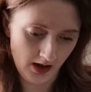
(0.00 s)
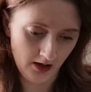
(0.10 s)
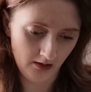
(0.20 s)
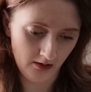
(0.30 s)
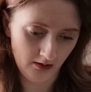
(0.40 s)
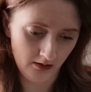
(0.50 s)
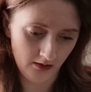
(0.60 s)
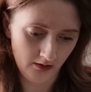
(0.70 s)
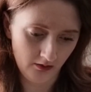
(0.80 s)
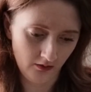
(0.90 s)
In
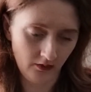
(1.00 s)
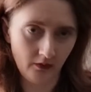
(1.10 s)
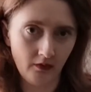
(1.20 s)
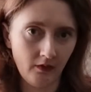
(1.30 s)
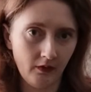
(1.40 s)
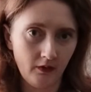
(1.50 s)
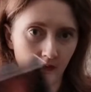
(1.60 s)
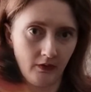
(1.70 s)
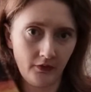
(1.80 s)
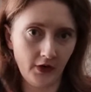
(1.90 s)

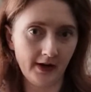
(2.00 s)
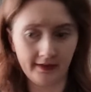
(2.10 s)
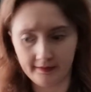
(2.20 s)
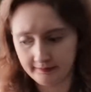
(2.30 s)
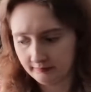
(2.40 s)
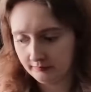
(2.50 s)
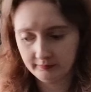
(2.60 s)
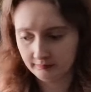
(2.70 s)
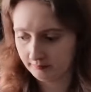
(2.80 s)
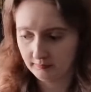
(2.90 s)
China.
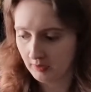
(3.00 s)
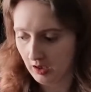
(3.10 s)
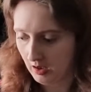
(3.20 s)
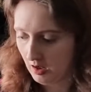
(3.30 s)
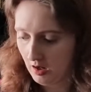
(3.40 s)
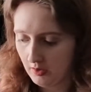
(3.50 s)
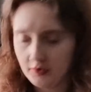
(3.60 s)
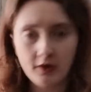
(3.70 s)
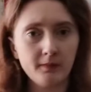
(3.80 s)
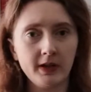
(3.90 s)

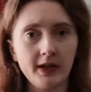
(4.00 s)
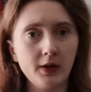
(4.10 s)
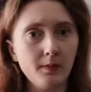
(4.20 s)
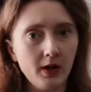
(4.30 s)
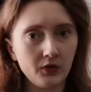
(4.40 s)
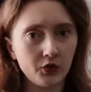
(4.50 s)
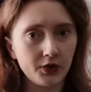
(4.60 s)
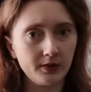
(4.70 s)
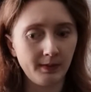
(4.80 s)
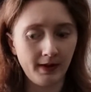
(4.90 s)
Don't really know
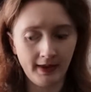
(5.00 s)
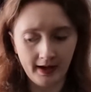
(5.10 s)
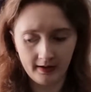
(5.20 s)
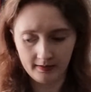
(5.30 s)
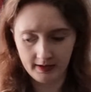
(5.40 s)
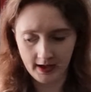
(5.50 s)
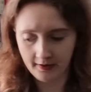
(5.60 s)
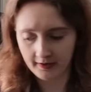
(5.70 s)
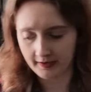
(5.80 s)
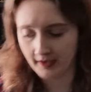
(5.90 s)
much about that
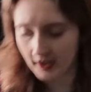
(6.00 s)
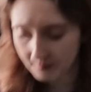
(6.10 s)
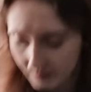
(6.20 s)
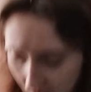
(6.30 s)
other than that,